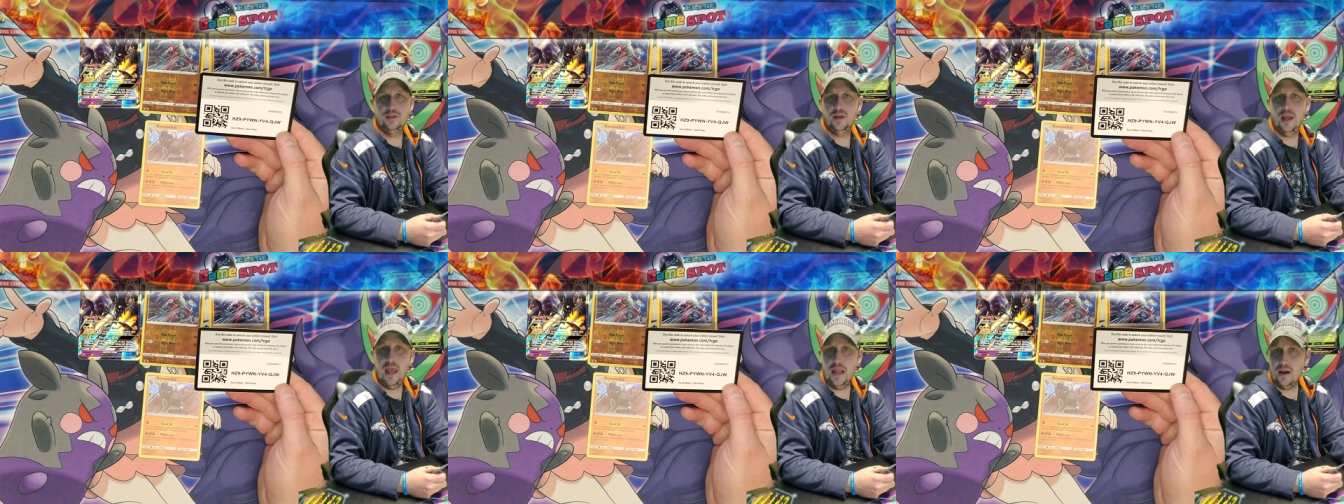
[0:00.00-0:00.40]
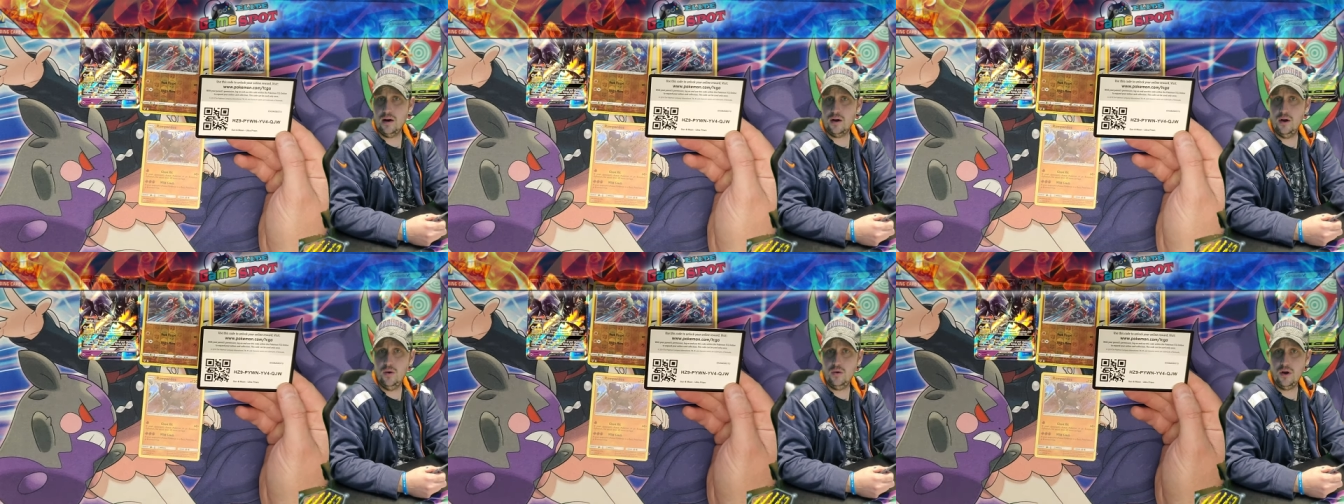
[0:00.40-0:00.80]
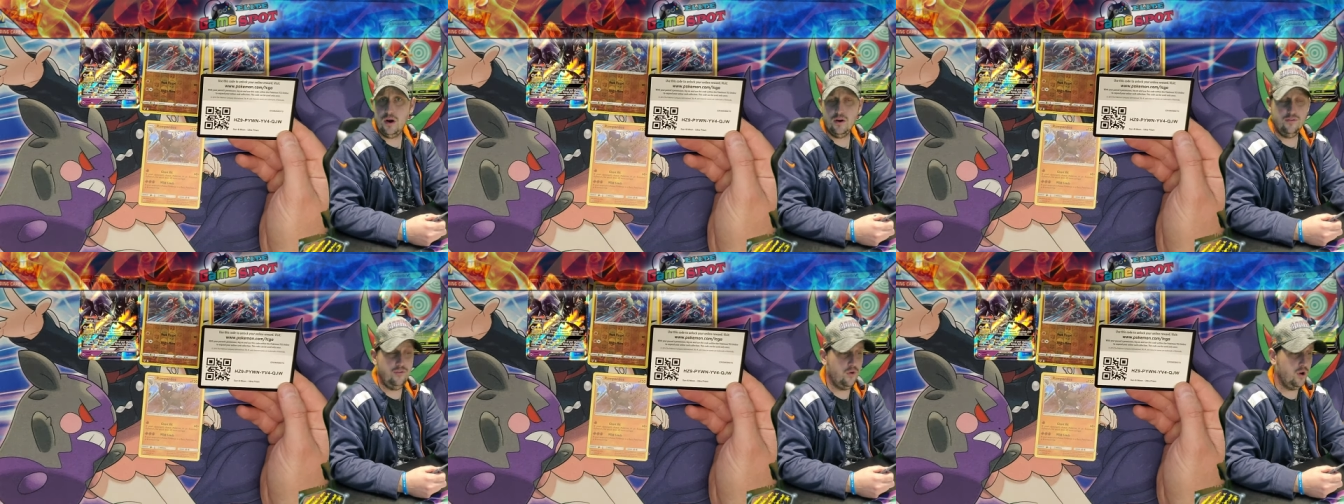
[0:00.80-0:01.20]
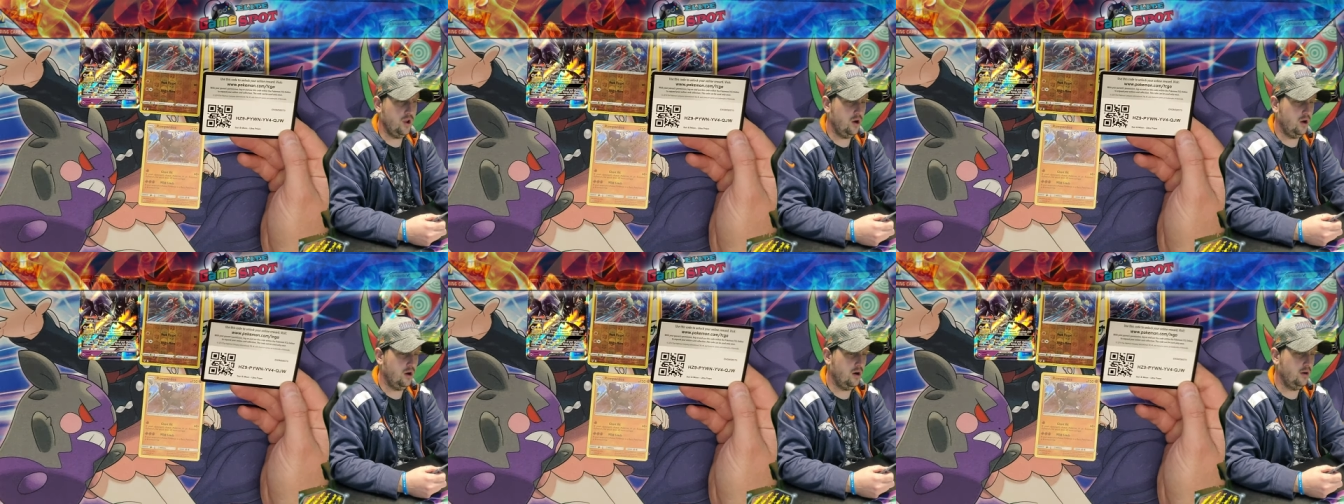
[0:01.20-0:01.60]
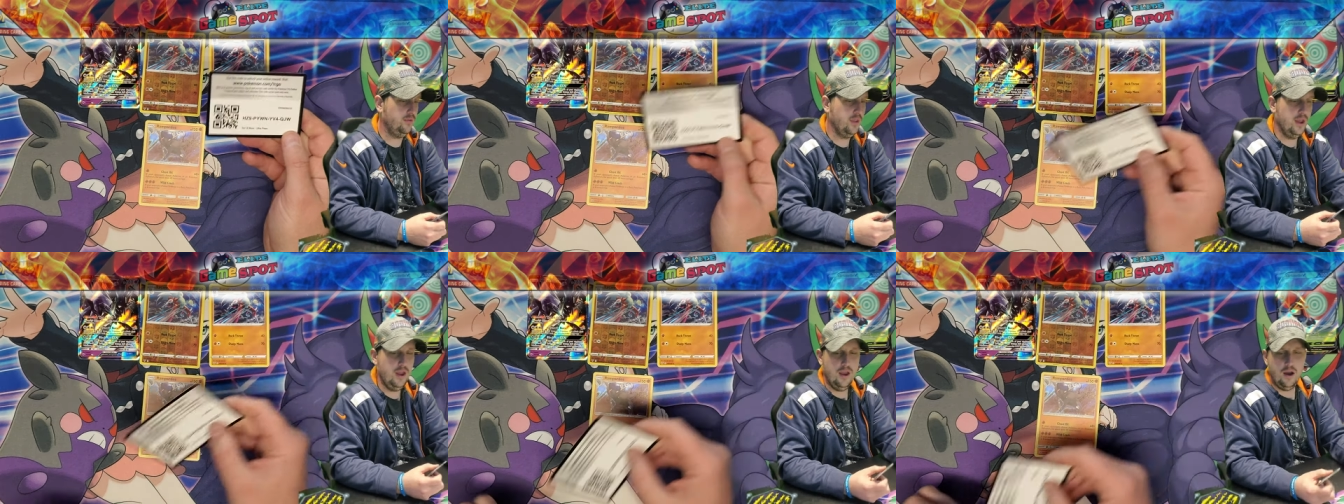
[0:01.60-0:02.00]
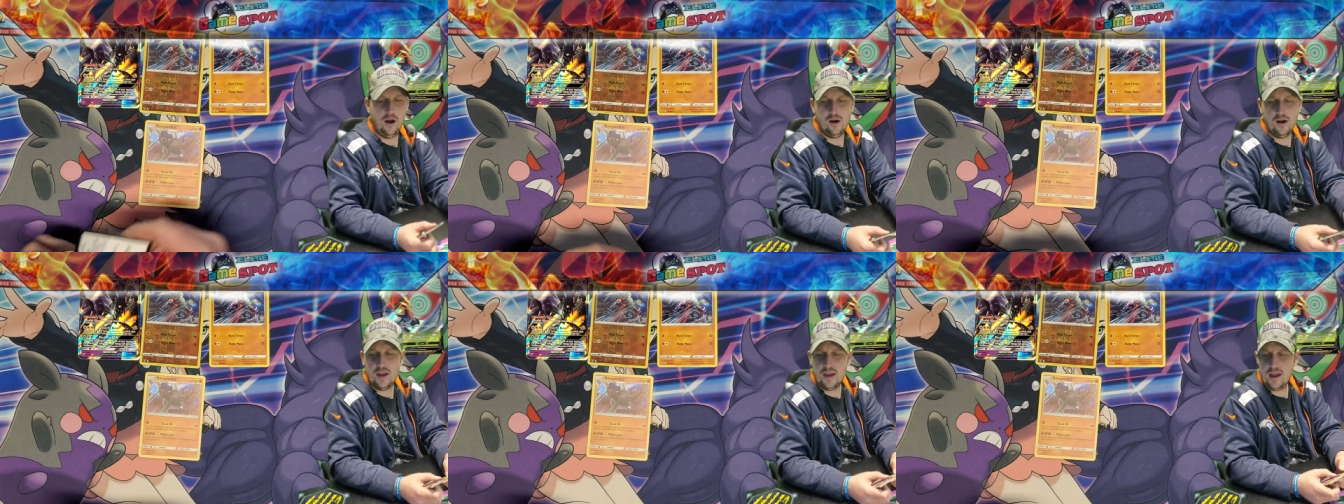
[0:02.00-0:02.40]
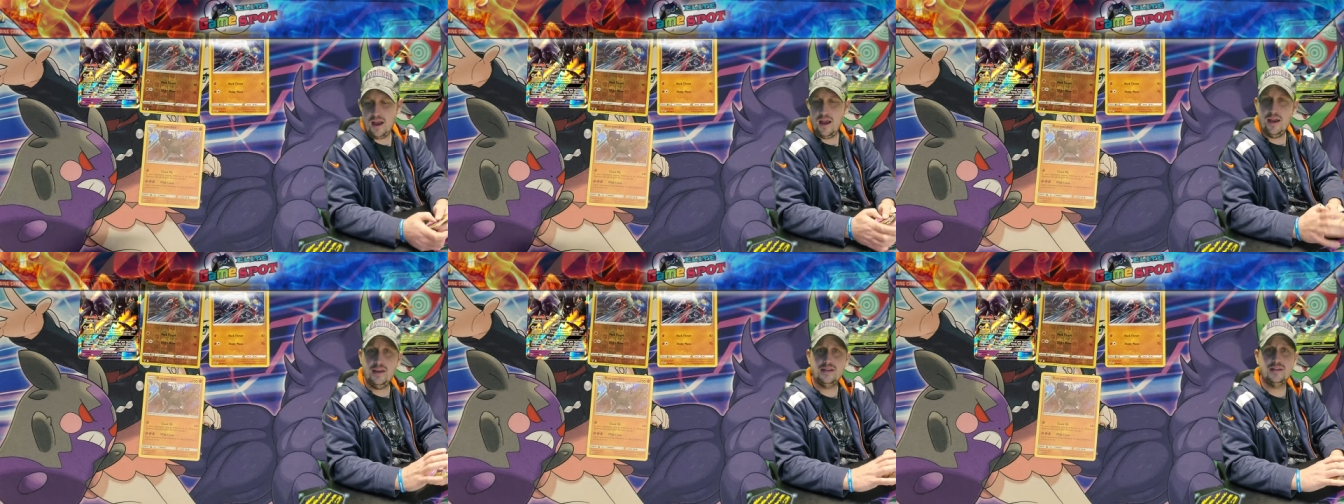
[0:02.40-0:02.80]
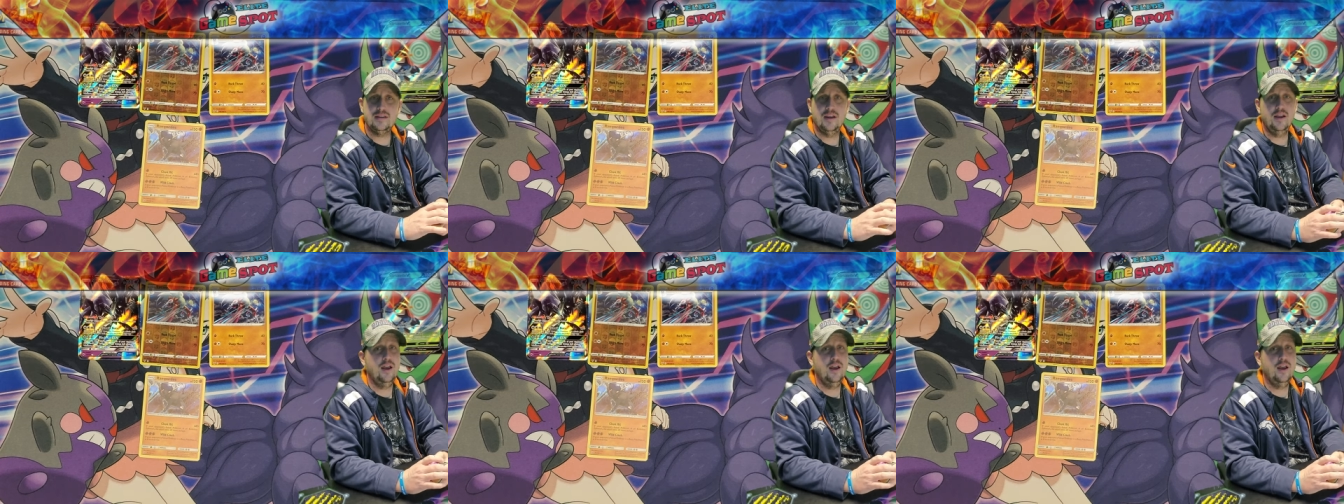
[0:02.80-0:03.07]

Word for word: and our code card for y'all. Alright guys,